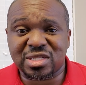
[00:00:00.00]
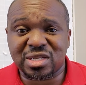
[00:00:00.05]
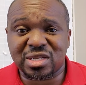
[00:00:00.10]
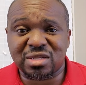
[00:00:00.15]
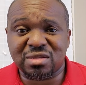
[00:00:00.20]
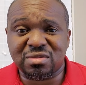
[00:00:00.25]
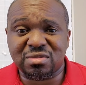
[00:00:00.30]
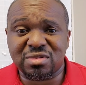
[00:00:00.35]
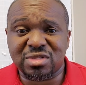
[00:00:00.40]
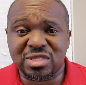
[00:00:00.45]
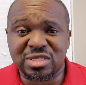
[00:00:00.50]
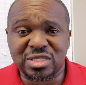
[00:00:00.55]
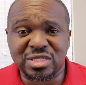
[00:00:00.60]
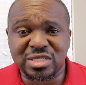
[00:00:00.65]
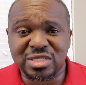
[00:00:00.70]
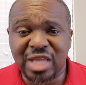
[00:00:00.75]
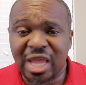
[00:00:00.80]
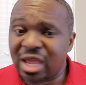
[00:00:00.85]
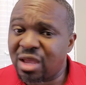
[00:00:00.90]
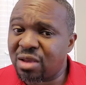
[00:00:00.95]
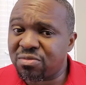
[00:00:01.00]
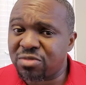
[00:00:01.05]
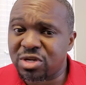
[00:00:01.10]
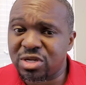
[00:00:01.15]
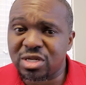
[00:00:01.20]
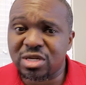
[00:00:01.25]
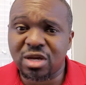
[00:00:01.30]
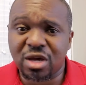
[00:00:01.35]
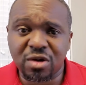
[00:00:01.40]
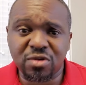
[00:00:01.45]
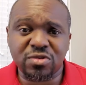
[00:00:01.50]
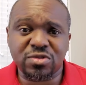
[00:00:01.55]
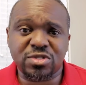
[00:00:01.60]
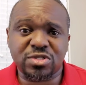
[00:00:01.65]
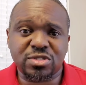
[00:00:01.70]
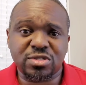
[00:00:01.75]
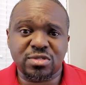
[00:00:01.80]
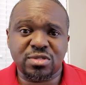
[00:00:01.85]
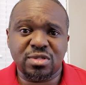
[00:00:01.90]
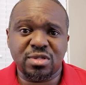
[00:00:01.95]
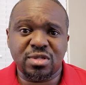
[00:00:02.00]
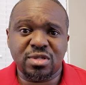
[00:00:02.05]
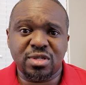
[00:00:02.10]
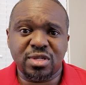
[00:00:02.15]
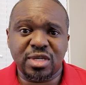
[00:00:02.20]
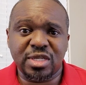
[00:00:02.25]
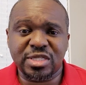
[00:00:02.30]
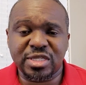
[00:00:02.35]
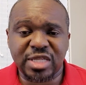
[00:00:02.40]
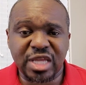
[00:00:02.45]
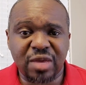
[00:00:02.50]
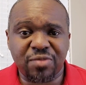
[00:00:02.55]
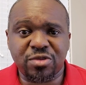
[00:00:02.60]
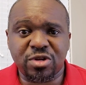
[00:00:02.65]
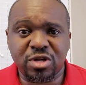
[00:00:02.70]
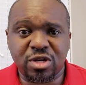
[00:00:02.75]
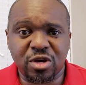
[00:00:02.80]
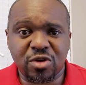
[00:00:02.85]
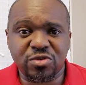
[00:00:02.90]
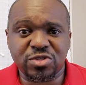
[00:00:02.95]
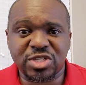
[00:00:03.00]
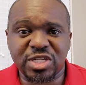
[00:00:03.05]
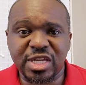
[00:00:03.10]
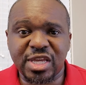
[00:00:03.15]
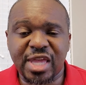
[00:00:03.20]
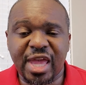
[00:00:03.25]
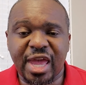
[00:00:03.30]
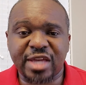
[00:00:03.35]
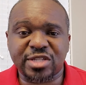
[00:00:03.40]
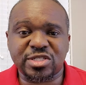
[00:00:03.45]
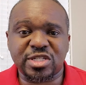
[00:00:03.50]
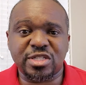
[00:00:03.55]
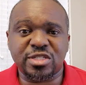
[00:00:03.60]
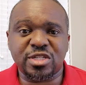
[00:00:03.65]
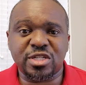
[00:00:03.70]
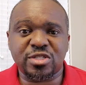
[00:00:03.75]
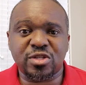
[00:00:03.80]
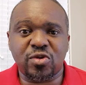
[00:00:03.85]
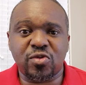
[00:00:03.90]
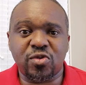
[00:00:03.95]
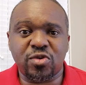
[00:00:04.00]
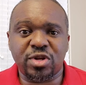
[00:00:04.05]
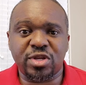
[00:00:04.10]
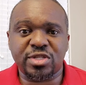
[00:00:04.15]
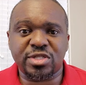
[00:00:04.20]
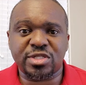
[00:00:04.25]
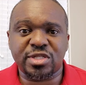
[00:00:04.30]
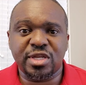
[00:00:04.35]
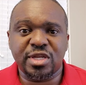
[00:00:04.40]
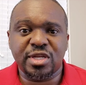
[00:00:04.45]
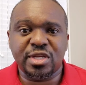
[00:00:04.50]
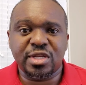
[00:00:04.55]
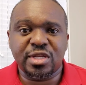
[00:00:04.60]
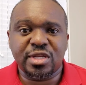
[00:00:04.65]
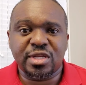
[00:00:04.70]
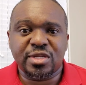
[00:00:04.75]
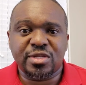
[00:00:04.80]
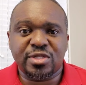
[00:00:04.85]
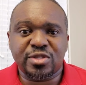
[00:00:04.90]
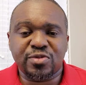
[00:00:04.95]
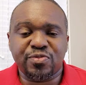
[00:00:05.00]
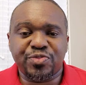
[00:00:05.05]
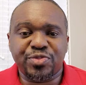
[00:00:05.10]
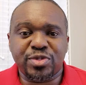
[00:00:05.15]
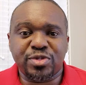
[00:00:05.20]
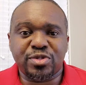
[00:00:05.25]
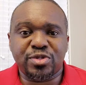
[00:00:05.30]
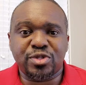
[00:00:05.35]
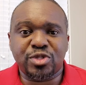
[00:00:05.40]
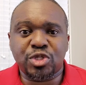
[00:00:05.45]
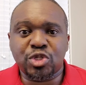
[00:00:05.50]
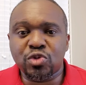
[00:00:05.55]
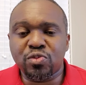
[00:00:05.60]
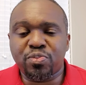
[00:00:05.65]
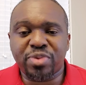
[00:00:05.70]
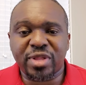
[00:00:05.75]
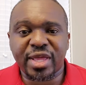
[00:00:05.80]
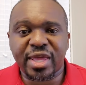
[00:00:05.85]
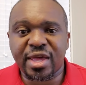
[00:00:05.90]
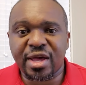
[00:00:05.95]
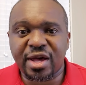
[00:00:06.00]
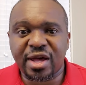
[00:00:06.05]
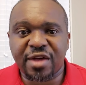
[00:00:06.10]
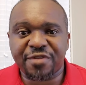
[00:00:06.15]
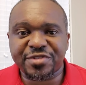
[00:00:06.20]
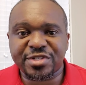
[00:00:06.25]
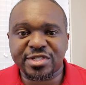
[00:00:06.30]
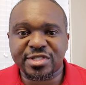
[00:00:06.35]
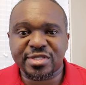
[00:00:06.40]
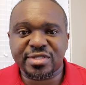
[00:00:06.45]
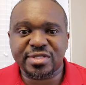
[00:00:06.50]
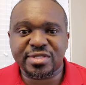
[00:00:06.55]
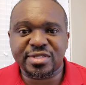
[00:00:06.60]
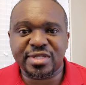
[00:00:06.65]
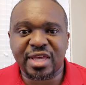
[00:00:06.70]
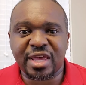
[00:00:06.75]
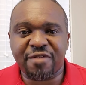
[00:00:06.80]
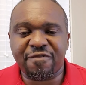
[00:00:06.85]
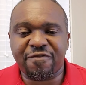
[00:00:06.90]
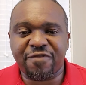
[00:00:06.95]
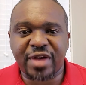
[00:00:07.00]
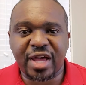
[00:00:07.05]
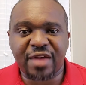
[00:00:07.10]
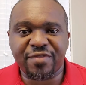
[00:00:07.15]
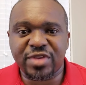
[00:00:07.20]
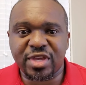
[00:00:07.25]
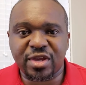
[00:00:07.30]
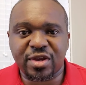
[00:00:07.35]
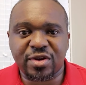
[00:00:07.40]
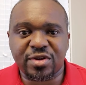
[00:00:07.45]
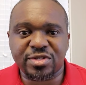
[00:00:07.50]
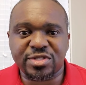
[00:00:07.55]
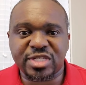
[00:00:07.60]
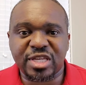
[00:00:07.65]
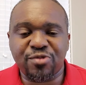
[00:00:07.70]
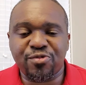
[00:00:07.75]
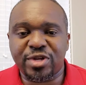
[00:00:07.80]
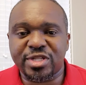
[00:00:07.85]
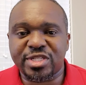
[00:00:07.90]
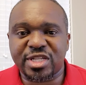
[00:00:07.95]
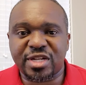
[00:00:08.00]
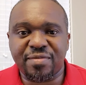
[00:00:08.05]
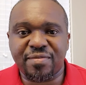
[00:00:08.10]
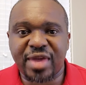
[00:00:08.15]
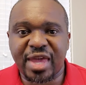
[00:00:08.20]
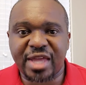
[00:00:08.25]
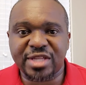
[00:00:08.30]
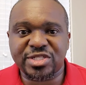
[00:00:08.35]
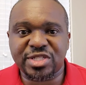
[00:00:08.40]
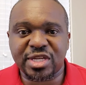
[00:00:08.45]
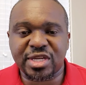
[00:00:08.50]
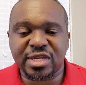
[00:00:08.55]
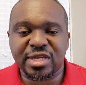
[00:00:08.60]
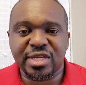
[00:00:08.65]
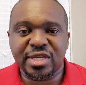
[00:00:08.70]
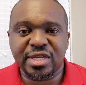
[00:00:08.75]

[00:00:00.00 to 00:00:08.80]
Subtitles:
a damn good coach. He actually took the Hornets to 2 playoffs in 5 years. He went to the Magic